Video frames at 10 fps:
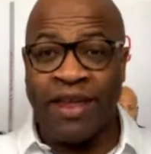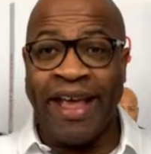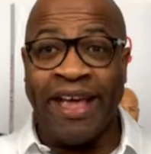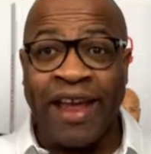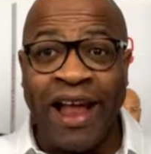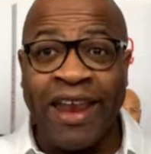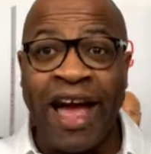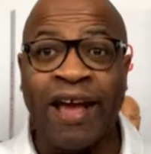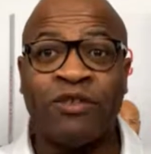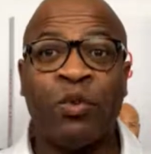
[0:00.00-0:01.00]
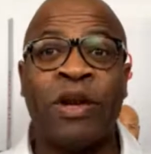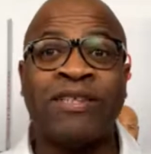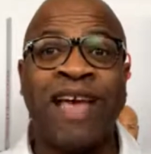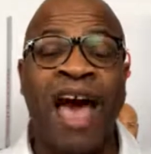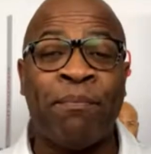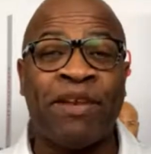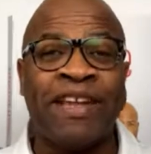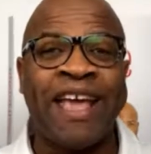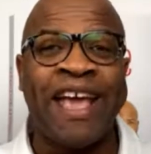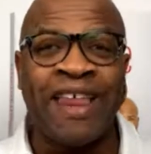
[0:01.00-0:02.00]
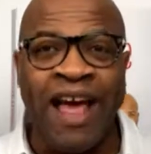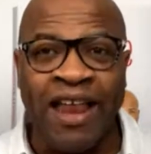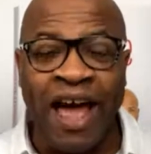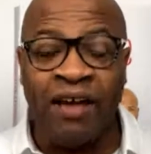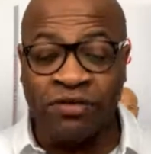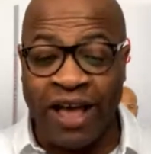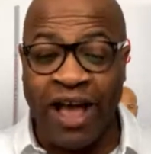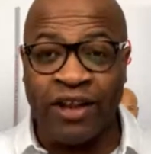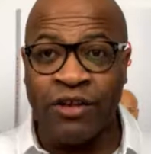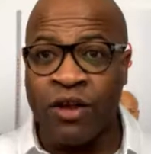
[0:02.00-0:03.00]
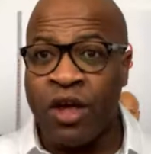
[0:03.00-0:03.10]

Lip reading: in our lives, what has happened in our lives, and